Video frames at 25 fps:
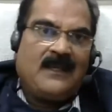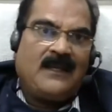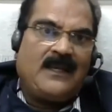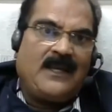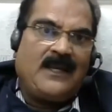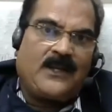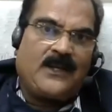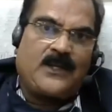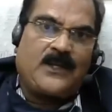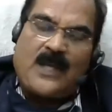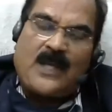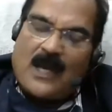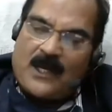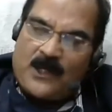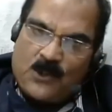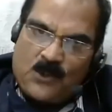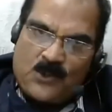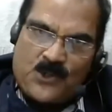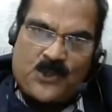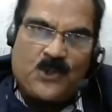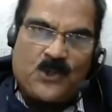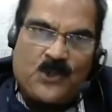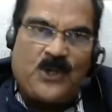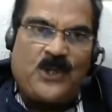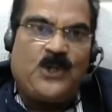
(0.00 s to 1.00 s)
you
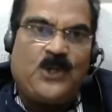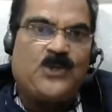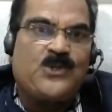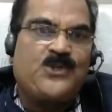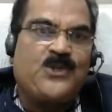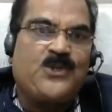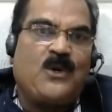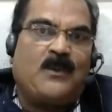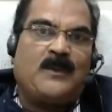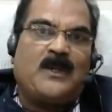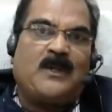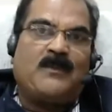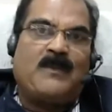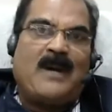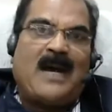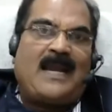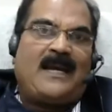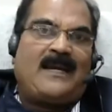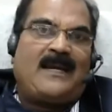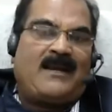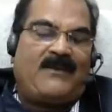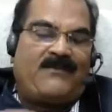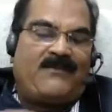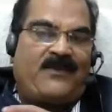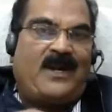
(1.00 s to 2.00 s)
should use your mobile,
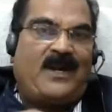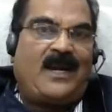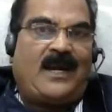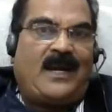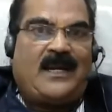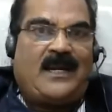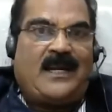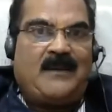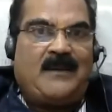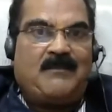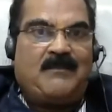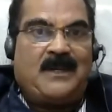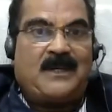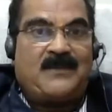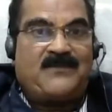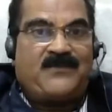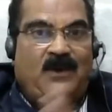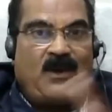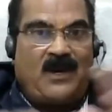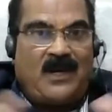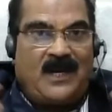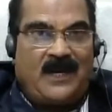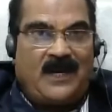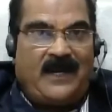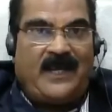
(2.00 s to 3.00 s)
definitely, but
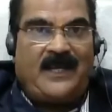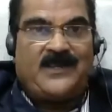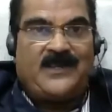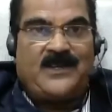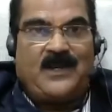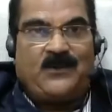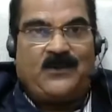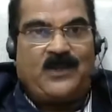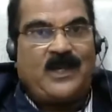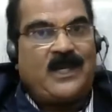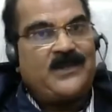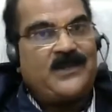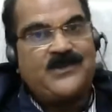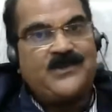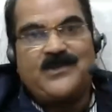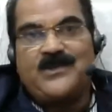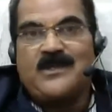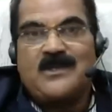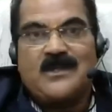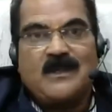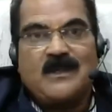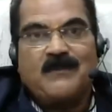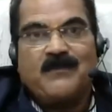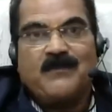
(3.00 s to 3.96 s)
for learning new things.